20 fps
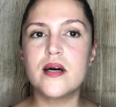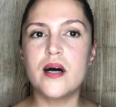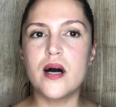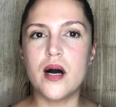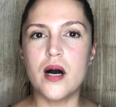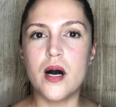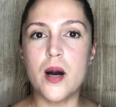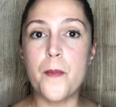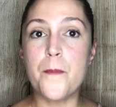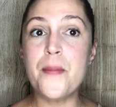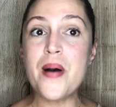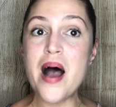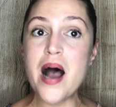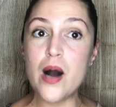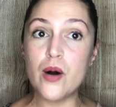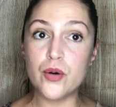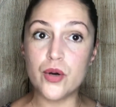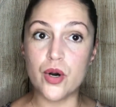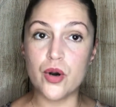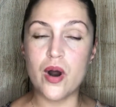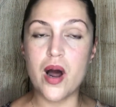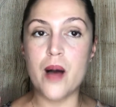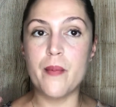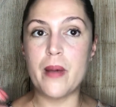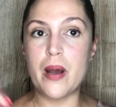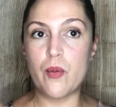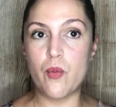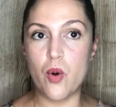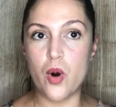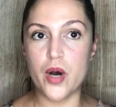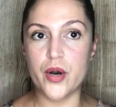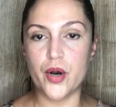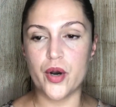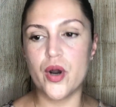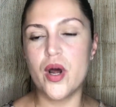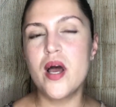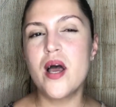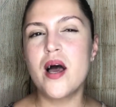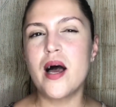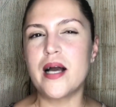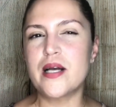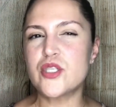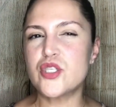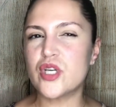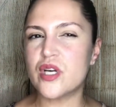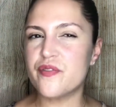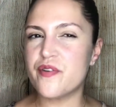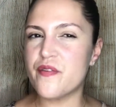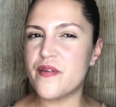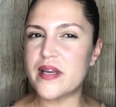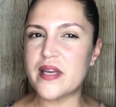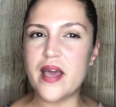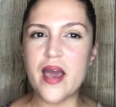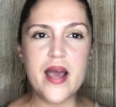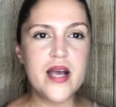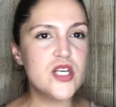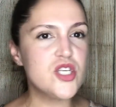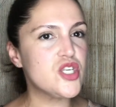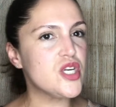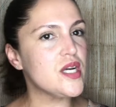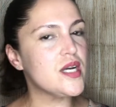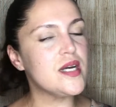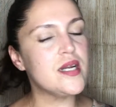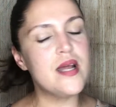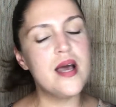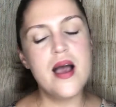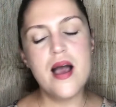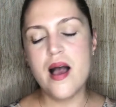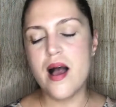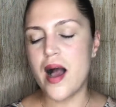uh, powder on my water. I took it for vacation.